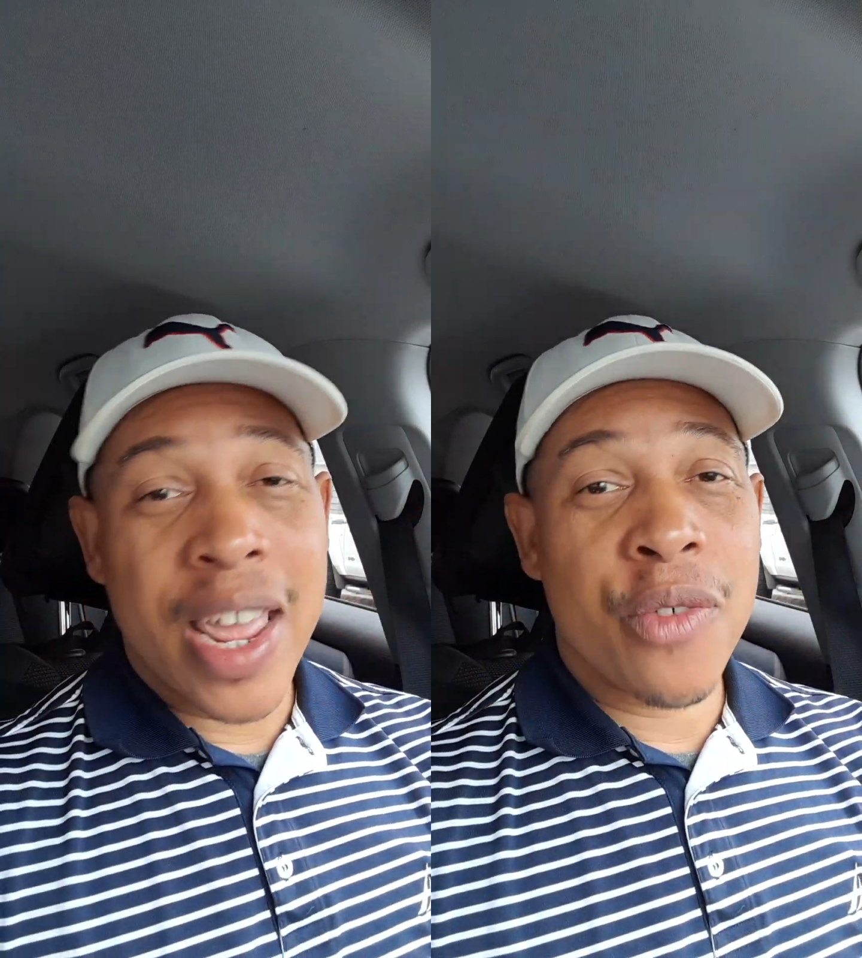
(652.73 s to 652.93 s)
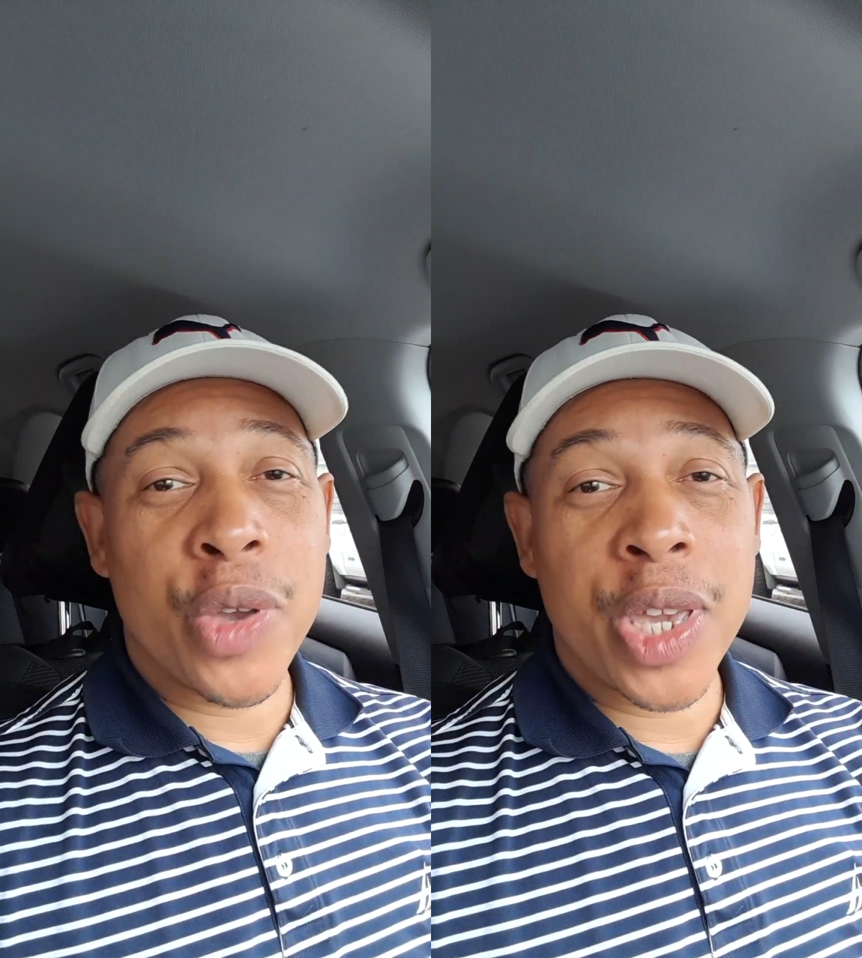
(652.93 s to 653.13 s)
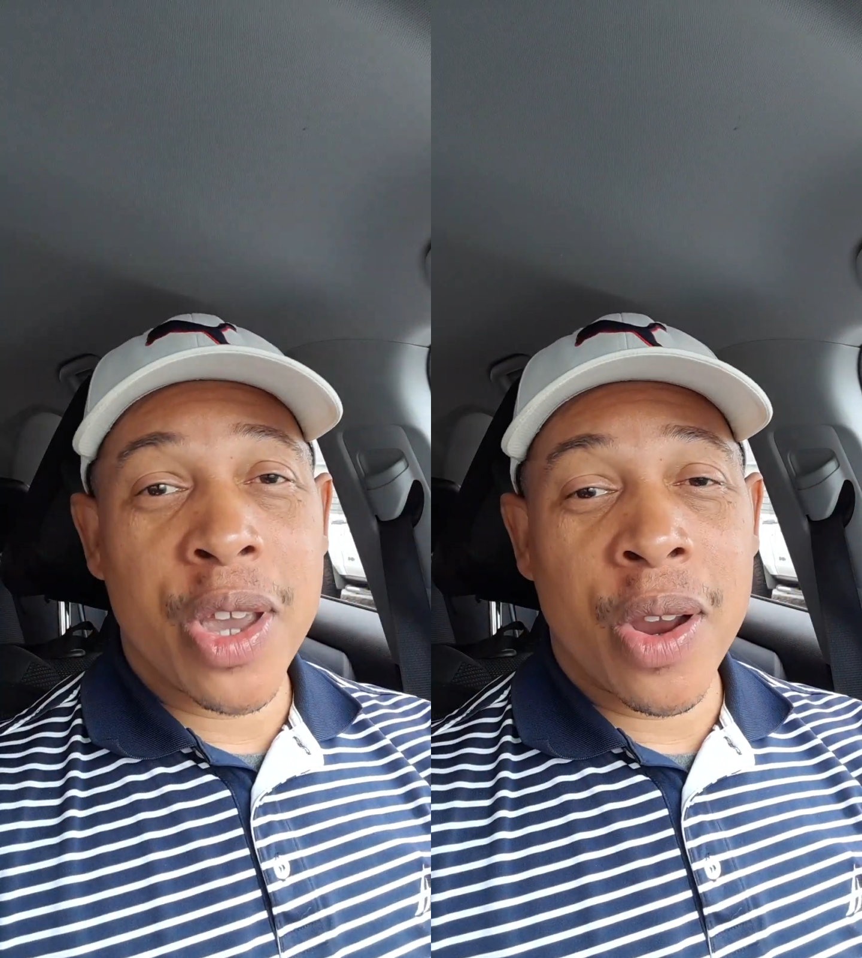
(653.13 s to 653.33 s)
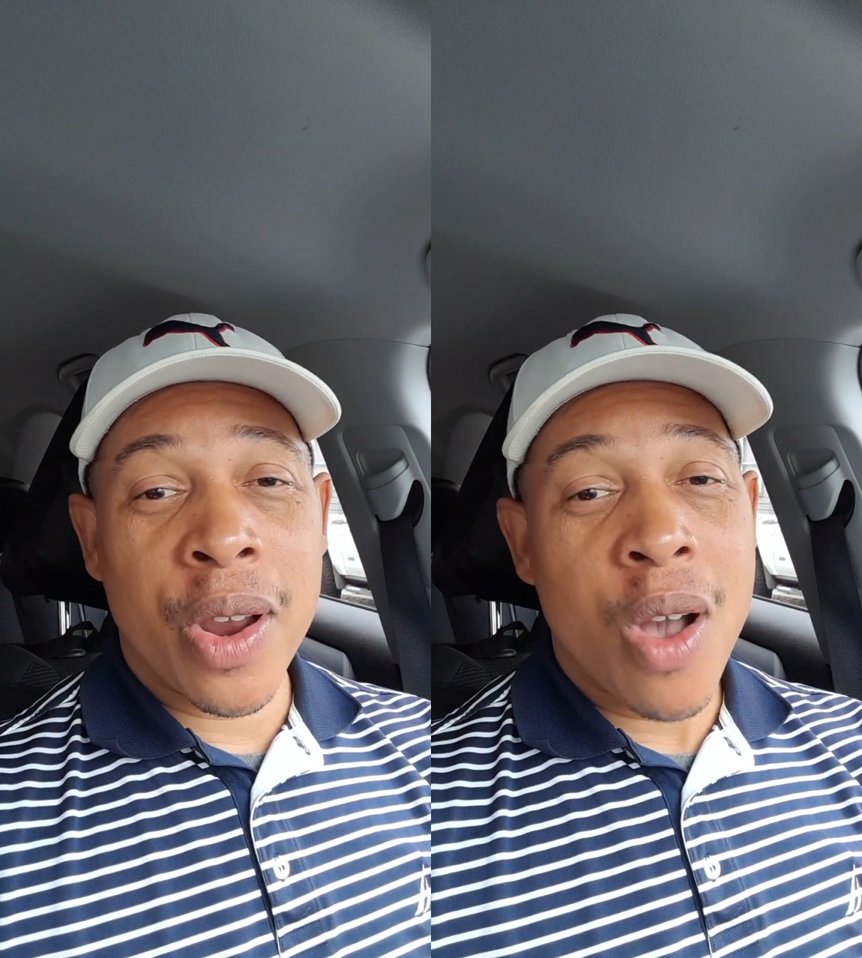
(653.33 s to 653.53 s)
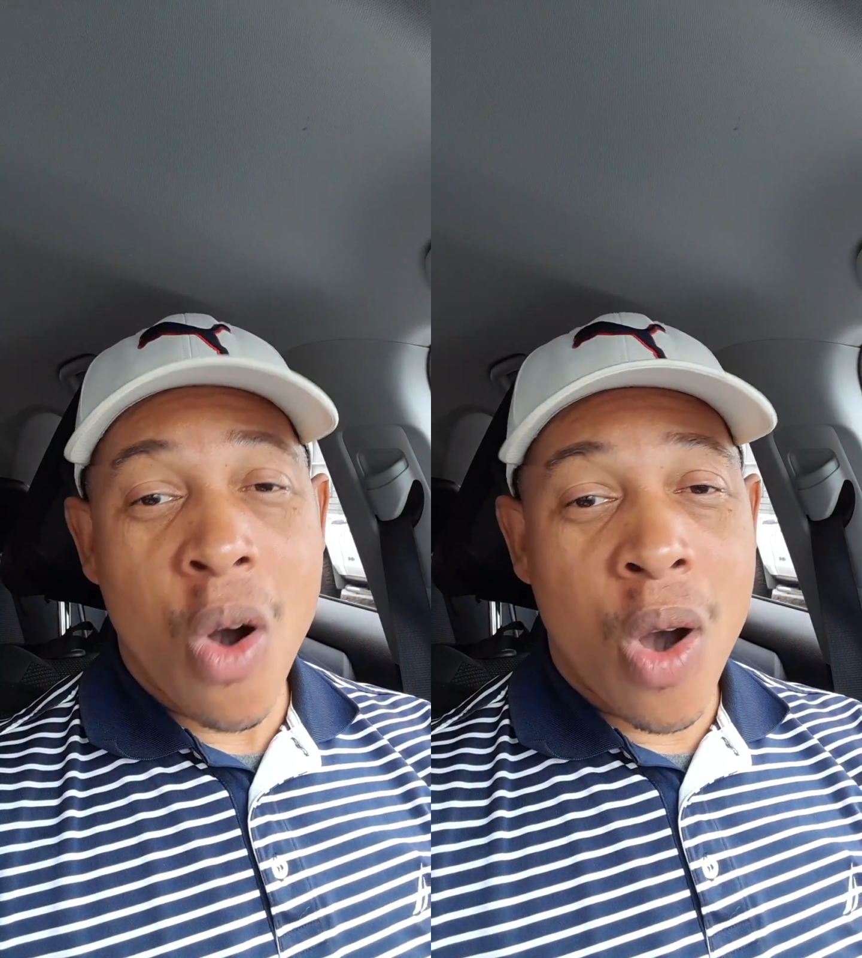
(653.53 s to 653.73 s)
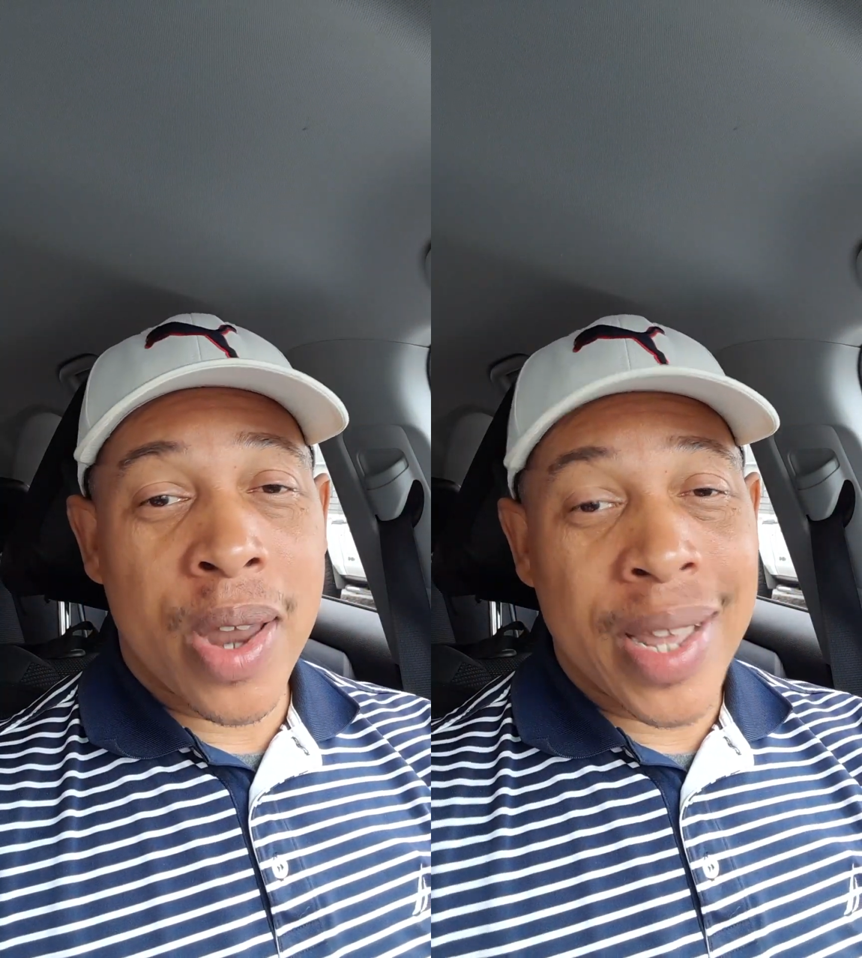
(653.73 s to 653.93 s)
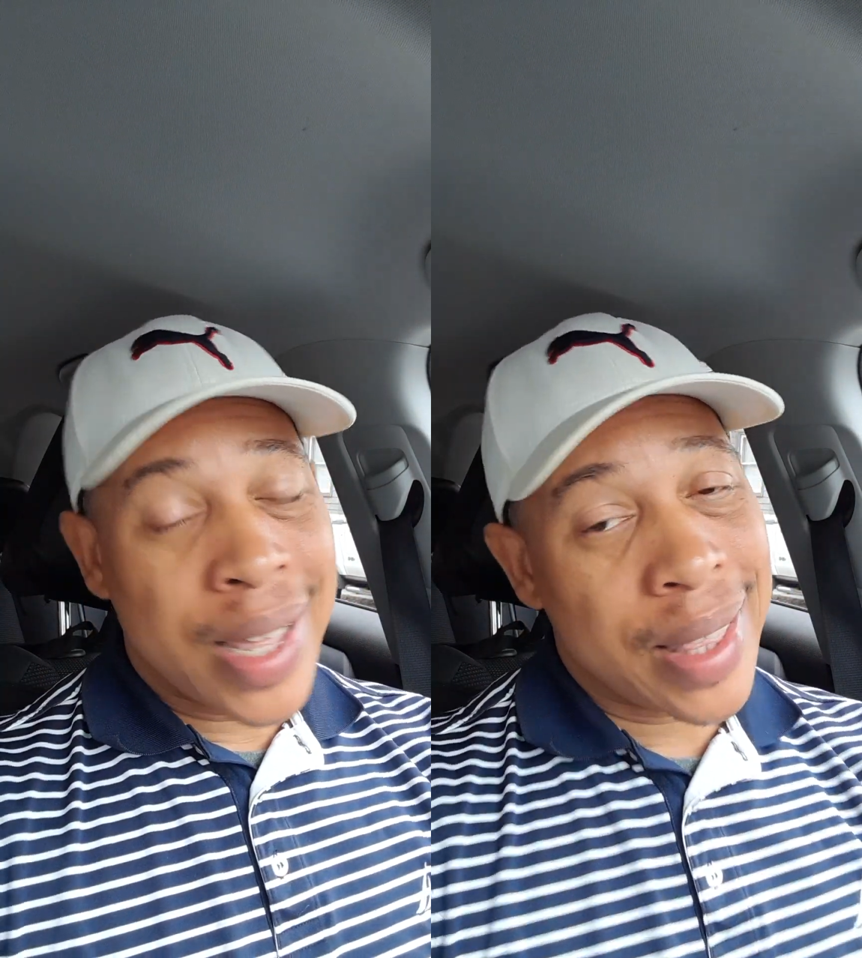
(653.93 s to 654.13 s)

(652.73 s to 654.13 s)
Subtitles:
every year on